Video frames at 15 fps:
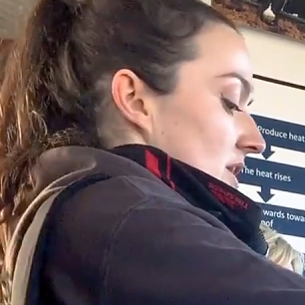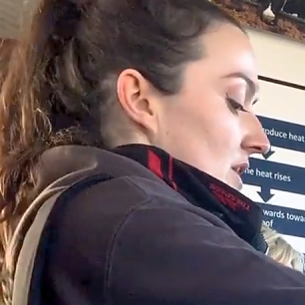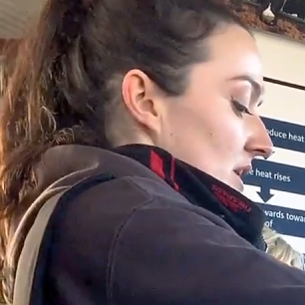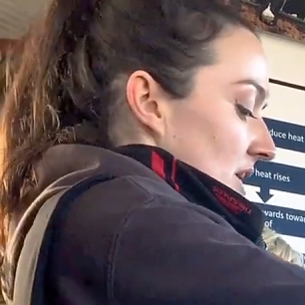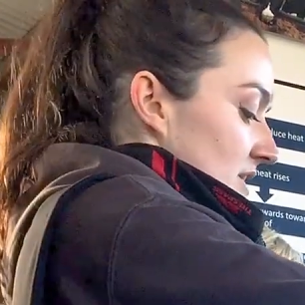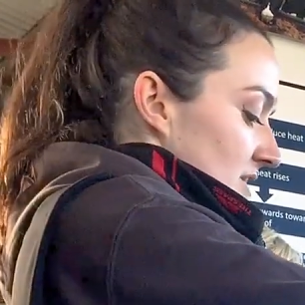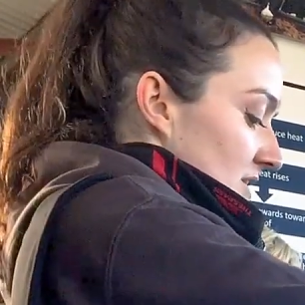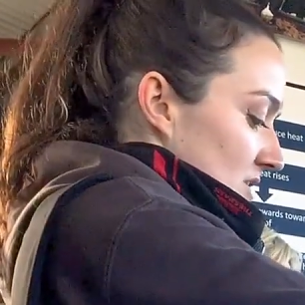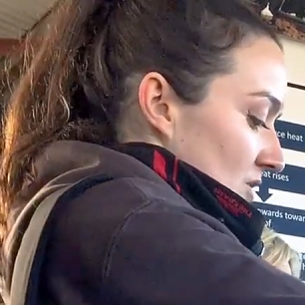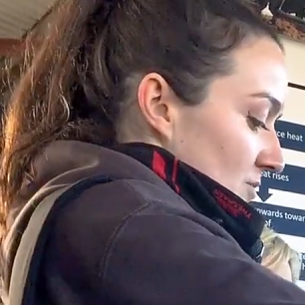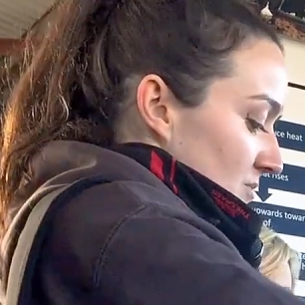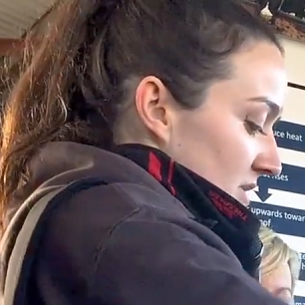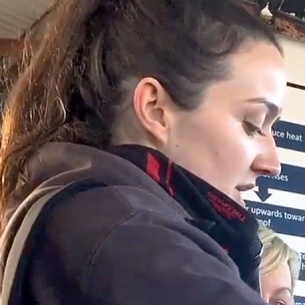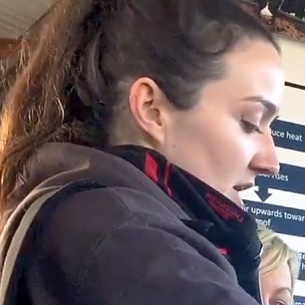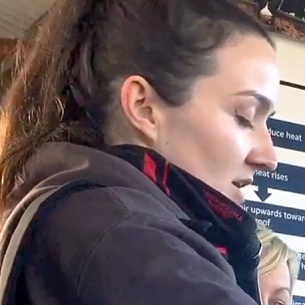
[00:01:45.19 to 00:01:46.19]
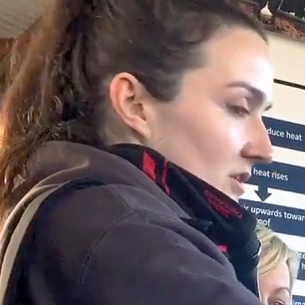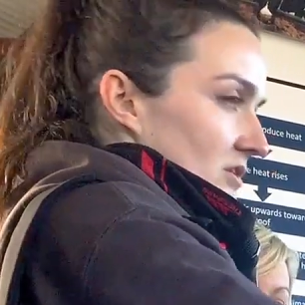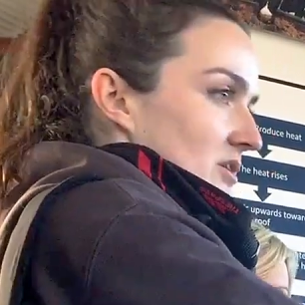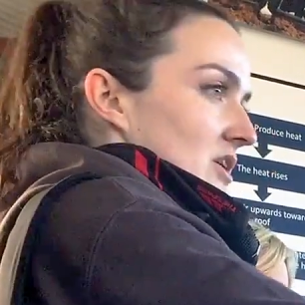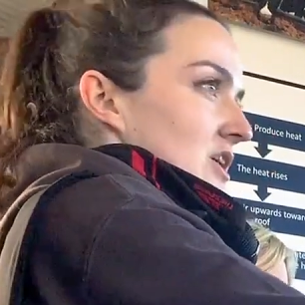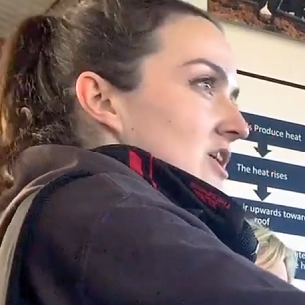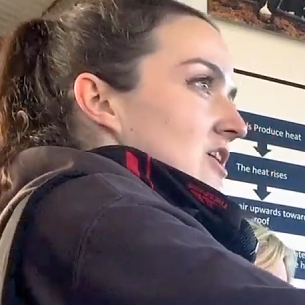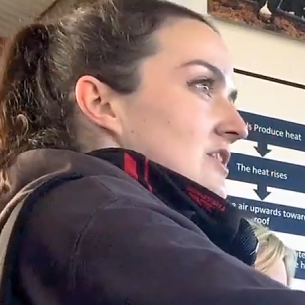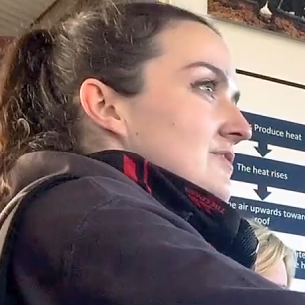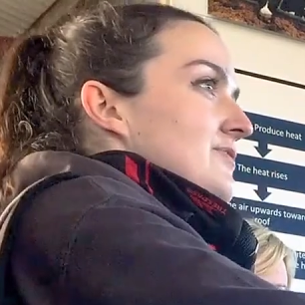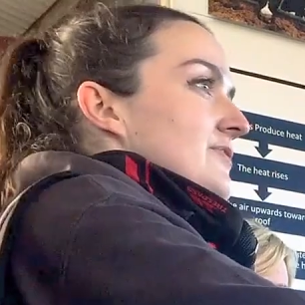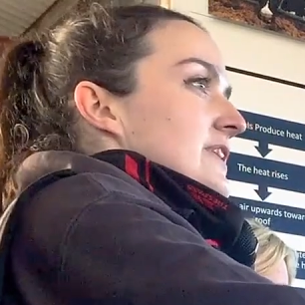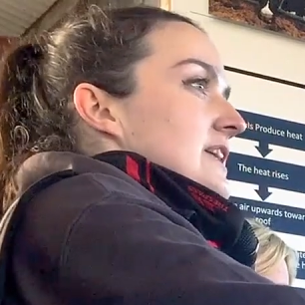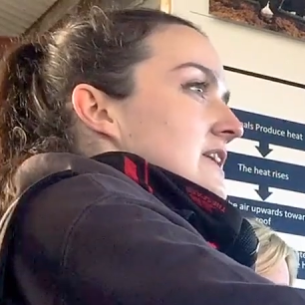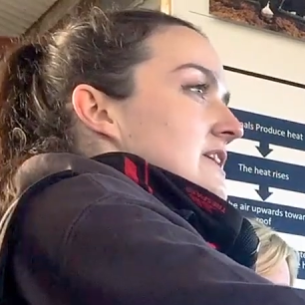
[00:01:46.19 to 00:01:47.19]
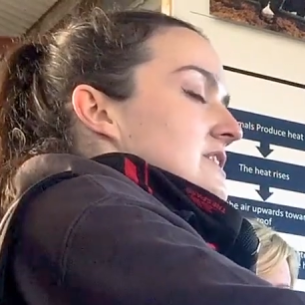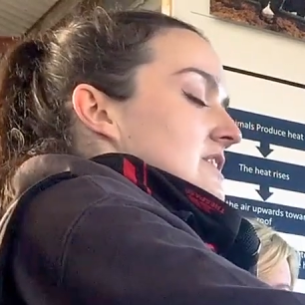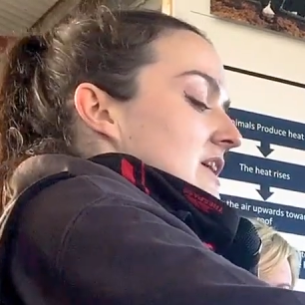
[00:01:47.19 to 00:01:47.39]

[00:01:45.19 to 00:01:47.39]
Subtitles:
And as it's come down, you'll feel it.